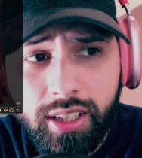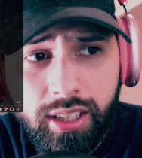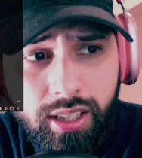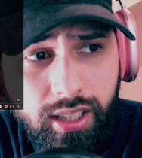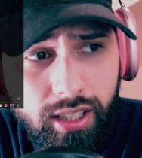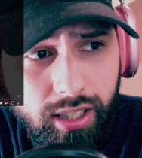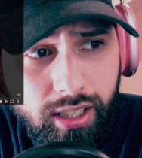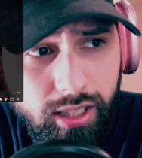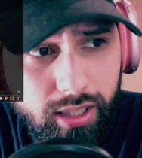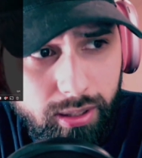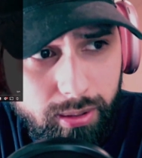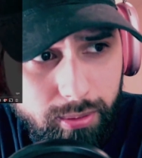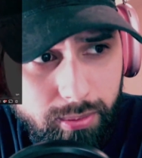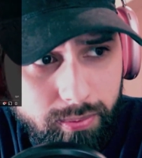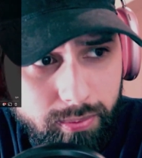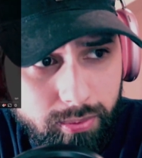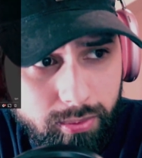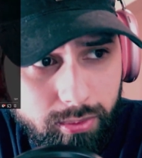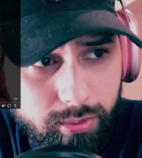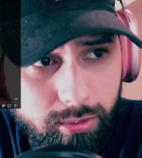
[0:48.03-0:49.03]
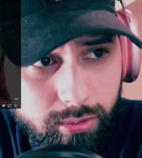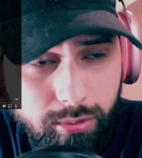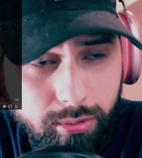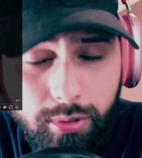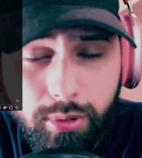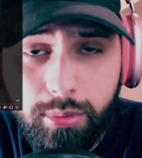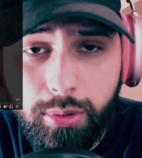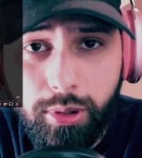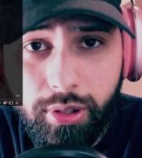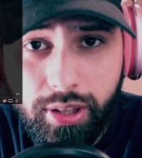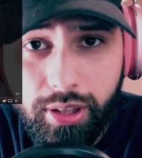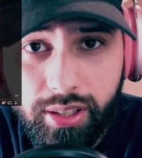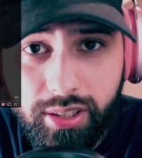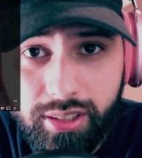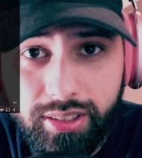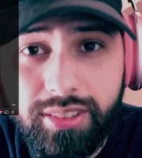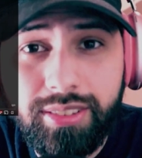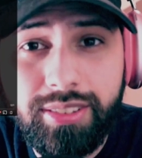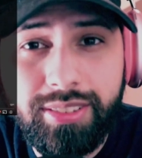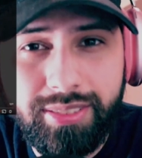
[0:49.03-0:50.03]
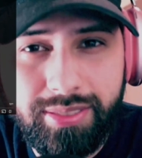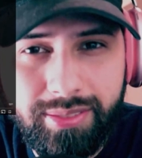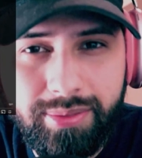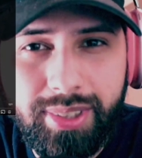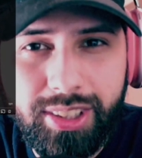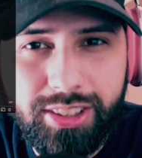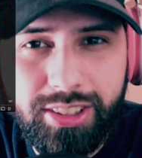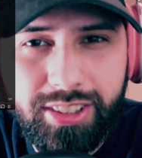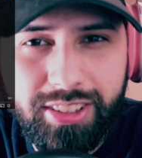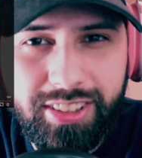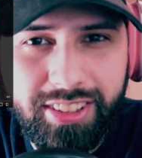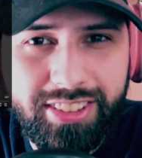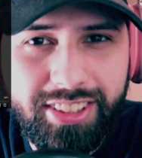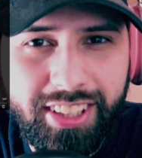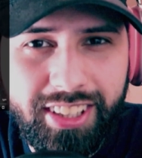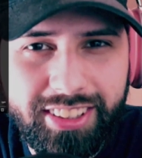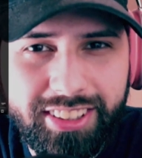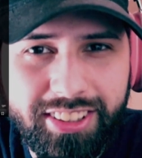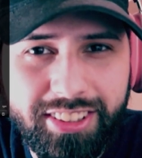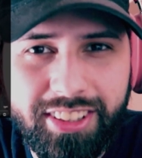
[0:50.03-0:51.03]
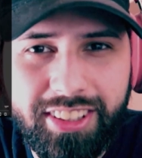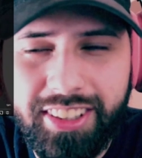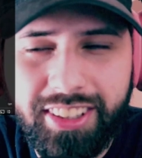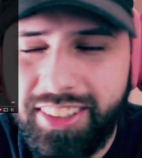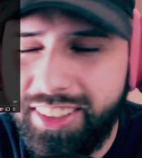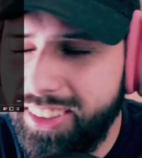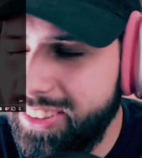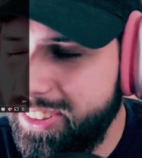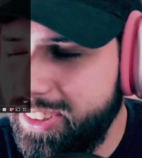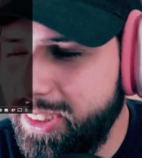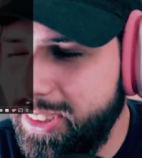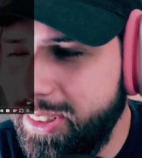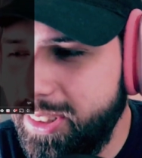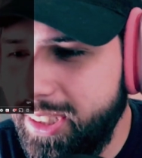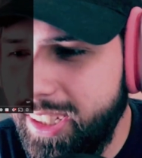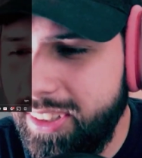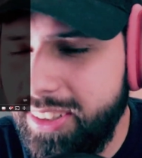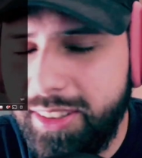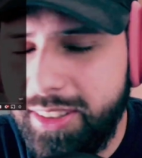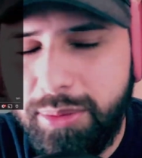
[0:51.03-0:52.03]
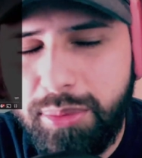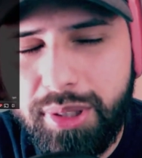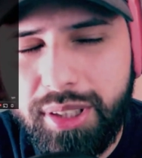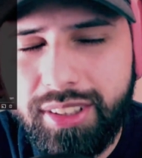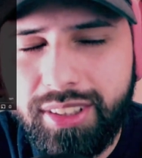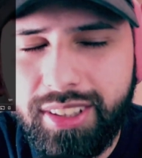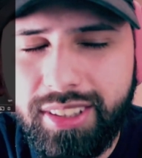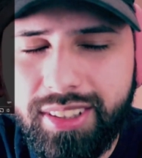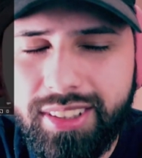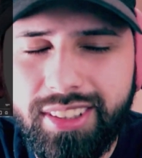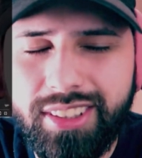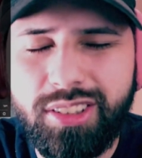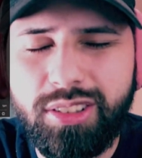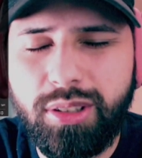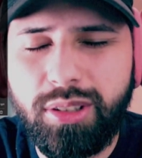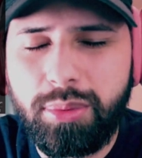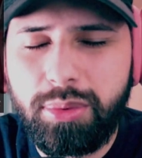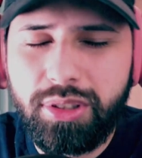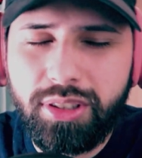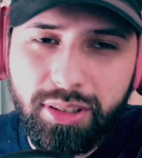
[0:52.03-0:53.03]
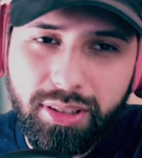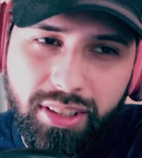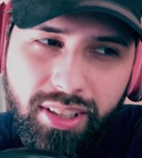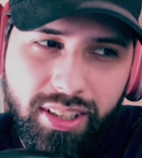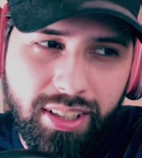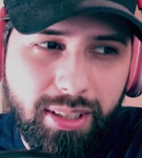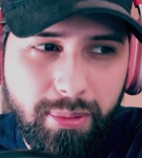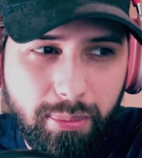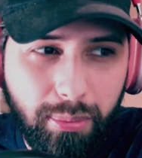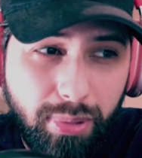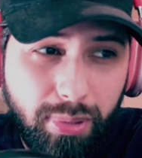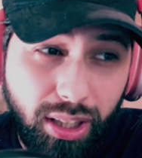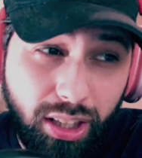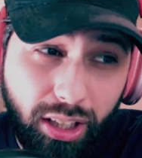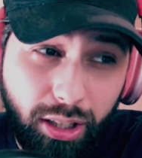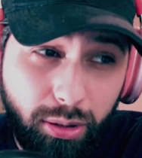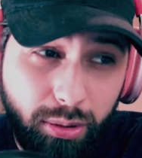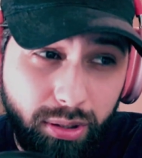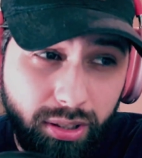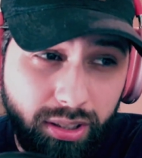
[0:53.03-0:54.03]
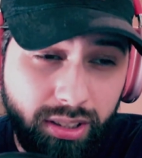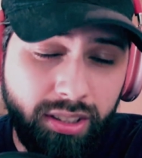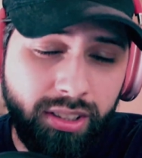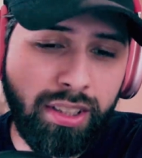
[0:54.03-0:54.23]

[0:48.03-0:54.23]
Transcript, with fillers: Uh one more thing, make sure to check the uh, Discord out. It'll be in the description below,